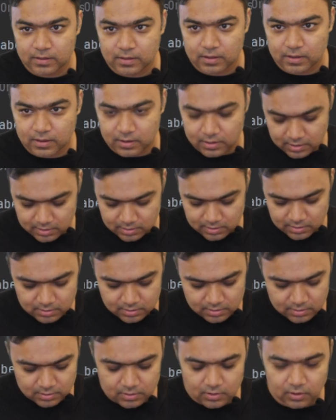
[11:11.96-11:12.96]
and
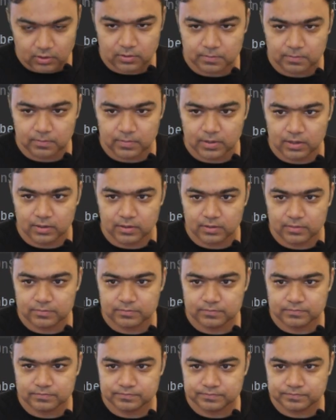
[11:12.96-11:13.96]
dot build.
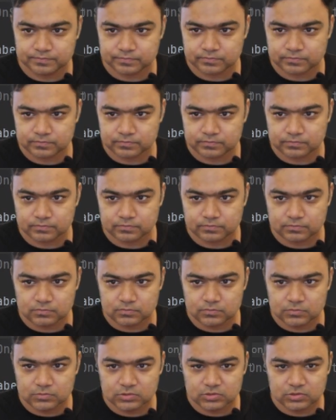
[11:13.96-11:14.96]

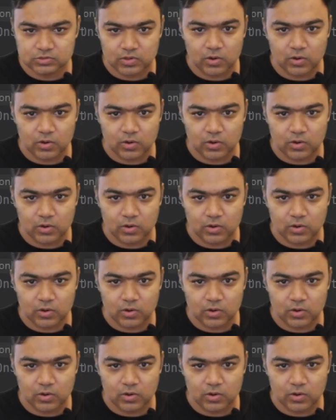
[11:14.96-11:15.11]
So